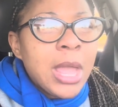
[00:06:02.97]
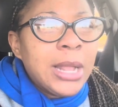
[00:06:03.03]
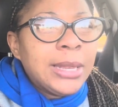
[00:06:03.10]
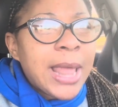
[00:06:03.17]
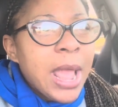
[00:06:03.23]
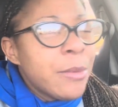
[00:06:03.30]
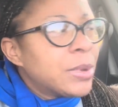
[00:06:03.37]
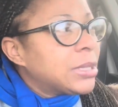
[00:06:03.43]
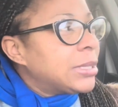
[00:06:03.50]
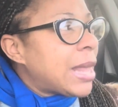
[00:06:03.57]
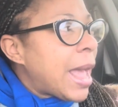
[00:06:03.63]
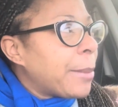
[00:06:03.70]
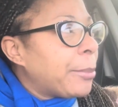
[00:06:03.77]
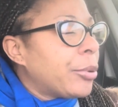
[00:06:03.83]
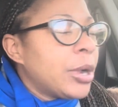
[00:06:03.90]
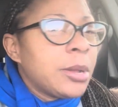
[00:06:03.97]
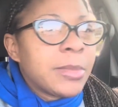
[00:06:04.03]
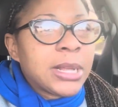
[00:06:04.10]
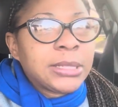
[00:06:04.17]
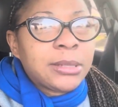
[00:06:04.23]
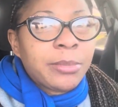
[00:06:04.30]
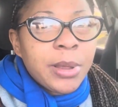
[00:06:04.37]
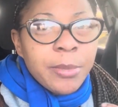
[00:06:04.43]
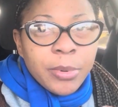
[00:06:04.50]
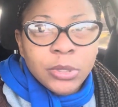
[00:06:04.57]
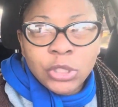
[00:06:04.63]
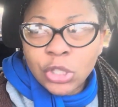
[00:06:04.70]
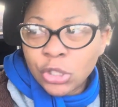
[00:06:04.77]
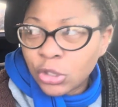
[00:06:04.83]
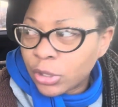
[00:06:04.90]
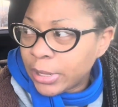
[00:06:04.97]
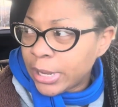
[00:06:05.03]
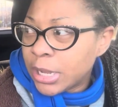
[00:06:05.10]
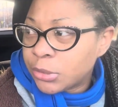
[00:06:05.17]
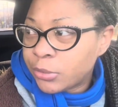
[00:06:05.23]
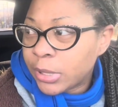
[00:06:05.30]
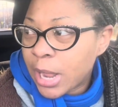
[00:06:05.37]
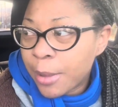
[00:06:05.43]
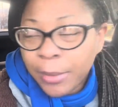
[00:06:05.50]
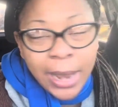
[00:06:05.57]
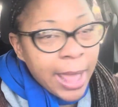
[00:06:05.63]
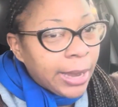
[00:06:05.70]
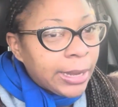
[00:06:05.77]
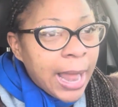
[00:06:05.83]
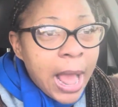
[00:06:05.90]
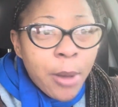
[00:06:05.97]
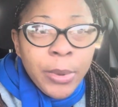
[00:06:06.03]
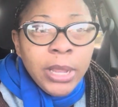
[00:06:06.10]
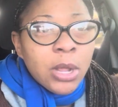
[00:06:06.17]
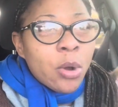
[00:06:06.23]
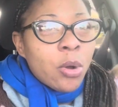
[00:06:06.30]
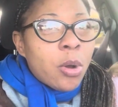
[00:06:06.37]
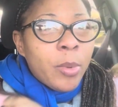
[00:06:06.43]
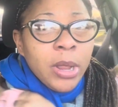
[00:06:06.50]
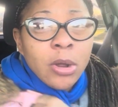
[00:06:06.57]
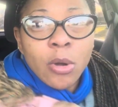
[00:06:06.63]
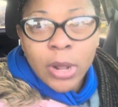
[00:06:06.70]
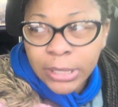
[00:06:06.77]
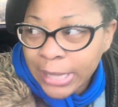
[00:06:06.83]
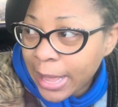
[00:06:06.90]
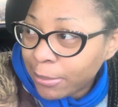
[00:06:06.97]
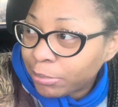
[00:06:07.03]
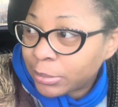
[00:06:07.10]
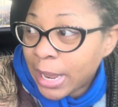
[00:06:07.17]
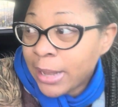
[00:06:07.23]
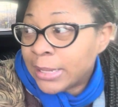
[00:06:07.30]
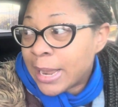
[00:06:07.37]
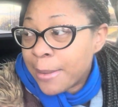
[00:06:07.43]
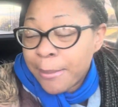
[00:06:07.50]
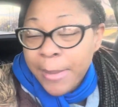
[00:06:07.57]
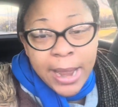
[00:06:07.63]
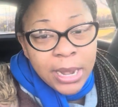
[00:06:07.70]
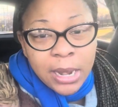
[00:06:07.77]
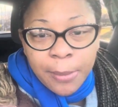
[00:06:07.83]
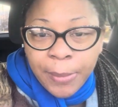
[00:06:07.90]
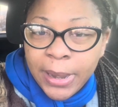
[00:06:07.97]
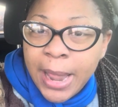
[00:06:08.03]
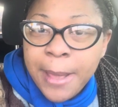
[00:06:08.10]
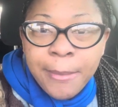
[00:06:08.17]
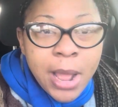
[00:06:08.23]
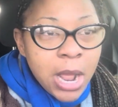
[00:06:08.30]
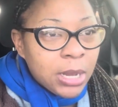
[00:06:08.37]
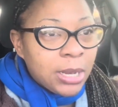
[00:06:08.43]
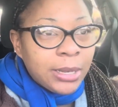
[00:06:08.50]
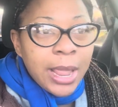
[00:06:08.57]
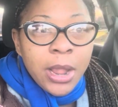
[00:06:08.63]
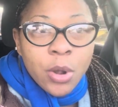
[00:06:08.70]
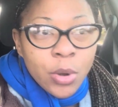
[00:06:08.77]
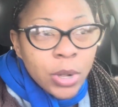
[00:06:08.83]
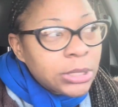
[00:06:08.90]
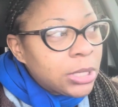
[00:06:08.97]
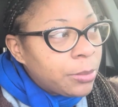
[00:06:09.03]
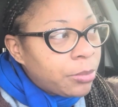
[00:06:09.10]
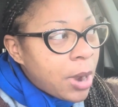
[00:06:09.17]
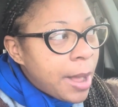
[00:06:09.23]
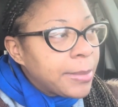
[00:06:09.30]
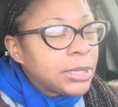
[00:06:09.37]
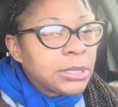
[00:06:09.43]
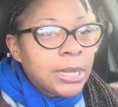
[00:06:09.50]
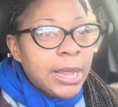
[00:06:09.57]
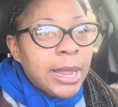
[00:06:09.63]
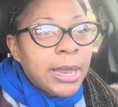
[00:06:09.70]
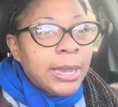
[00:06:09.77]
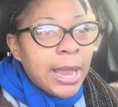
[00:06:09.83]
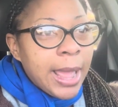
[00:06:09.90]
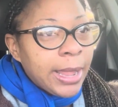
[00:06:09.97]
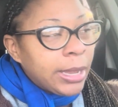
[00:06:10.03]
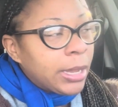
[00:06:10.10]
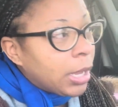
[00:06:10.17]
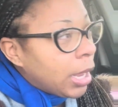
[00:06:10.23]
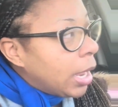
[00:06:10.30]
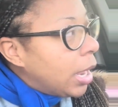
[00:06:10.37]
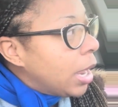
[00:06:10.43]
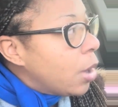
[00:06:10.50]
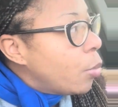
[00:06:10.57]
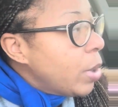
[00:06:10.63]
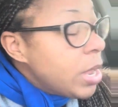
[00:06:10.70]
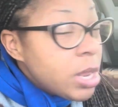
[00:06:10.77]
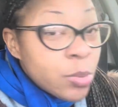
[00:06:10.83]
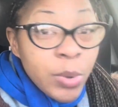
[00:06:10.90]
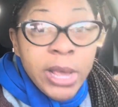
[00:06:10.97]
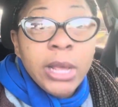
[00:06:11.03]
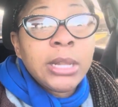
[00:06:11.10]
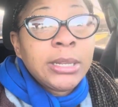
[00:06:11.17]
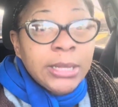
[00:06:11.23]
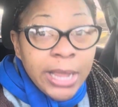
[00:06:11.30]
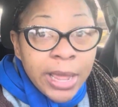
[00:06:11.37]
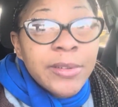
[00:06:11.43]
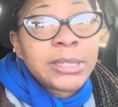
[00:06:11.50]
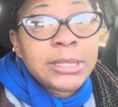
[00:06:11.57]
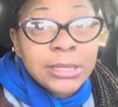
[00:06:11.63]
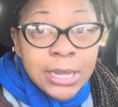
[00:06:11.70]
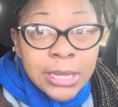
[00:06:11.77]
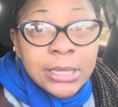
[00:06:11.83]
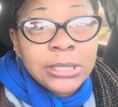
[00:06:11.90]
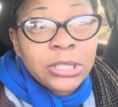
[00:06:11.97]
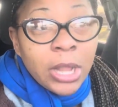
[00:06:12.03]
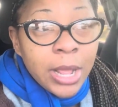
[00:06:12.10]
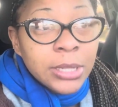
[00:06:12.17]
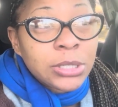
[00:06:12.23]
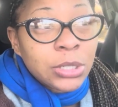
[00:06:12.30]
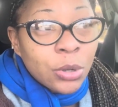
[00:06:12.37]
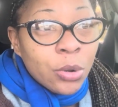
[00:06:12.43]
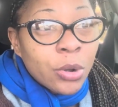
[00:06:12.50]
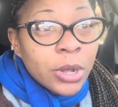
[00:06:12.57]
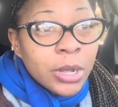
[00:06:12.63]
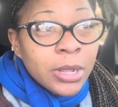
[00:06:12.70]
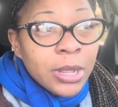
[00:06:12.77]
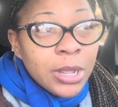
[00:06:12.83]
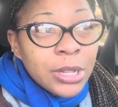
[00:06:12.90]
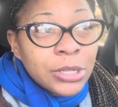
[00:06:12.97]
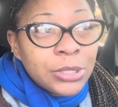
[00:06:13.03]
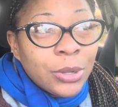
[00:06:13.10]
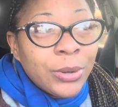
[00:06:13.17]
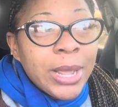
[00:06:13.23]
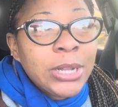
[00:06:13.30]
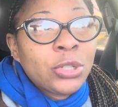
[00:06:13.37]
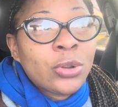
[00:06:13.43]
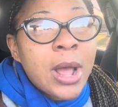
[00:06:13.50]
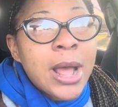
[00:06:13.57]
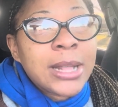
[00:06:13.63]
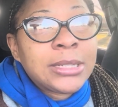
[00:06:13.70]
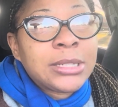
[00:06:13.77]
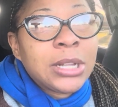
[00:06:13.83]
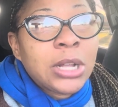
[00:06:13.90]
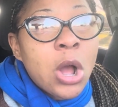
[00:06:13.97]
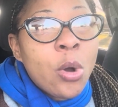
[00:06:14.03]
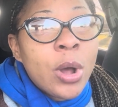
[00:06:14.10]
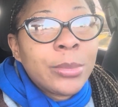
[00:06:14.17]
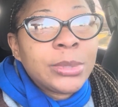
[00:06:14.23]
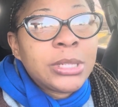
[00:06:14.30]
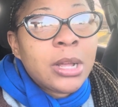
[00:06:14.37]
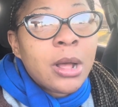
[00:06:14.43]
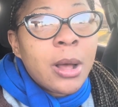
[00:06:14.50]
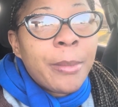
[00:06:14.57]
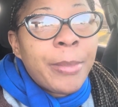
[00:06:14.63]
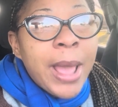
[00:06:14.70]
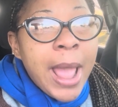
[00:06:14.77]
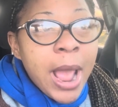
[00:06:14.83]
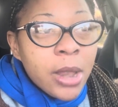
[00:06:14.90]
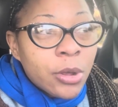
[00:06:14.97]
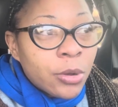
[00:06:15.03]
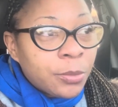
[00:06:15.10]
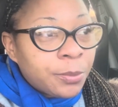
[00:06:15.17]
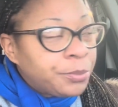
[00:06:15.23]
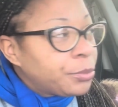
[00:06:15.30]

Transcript: they was like pretty much the people, children of Israel. They were like, nah, we going. They made it up in their mind that they going to the promised land. Like, we can give us another chance, Lord. So they tries to go up to a battle.